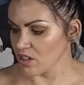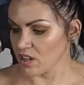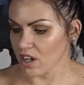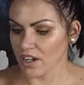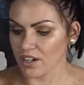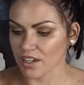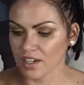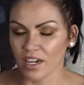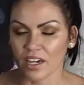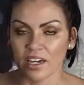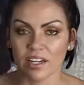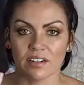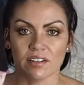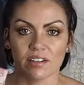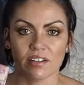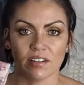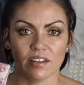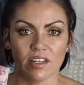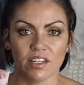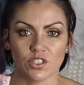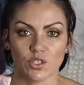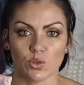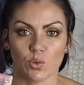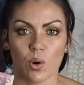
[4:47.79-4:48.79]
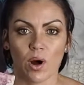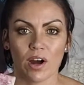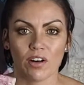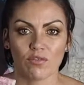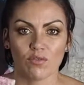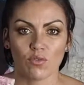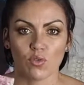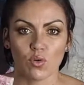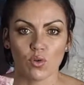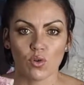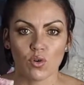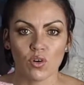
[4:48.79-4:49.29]
Again, it's quite
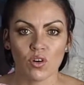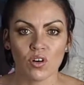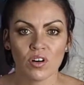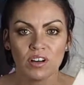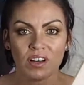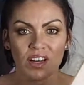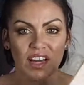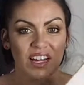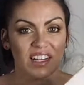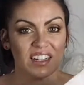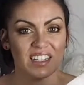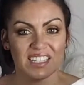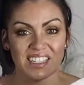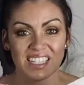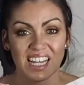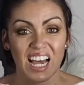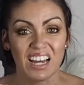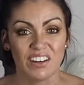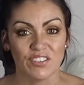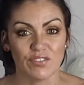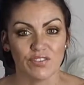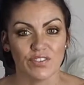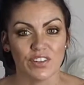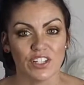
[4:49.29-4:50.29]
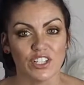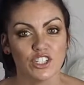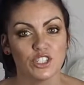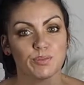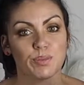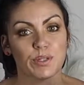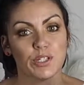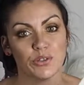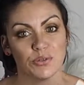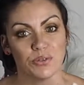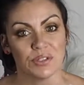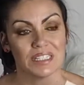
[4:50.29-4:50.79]
raw and it's unfinished,
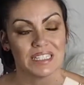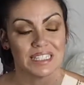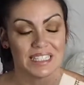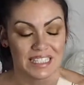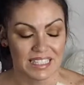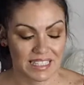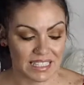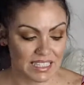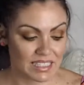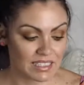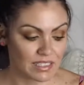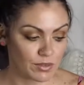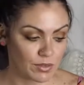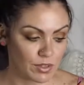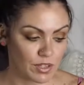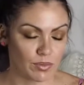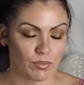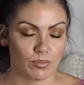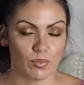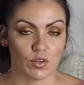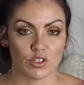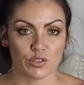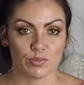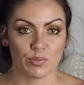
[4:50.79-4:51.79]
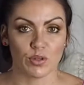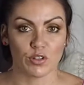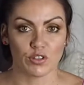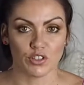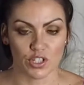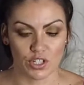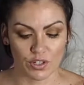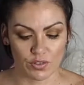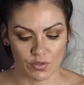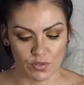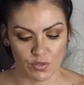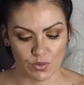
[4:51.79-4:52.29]
but you can seal it with the Mod Podge
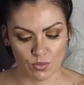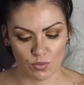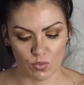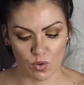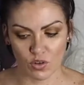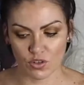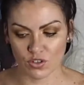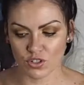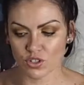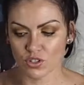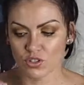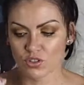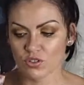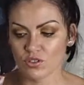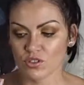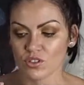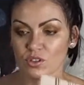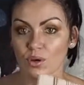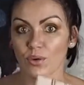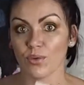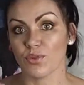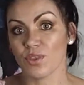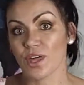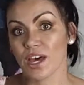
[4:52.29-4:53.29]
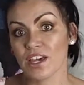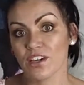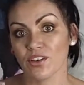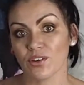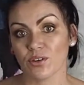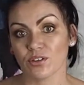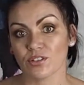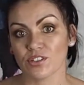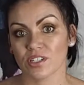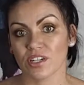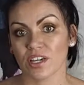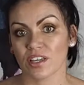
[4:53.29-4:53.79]
if you want to, so they
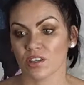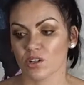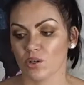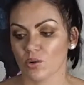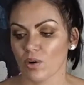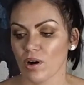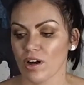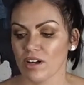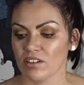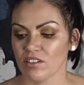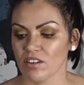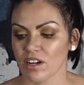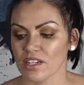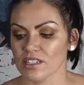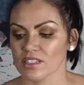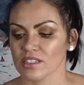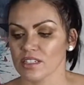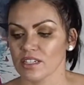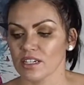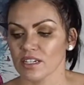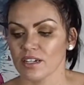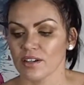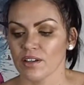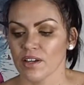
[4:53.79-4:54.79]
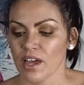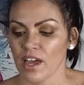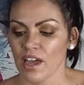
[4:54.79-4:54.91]
go together quite nicely.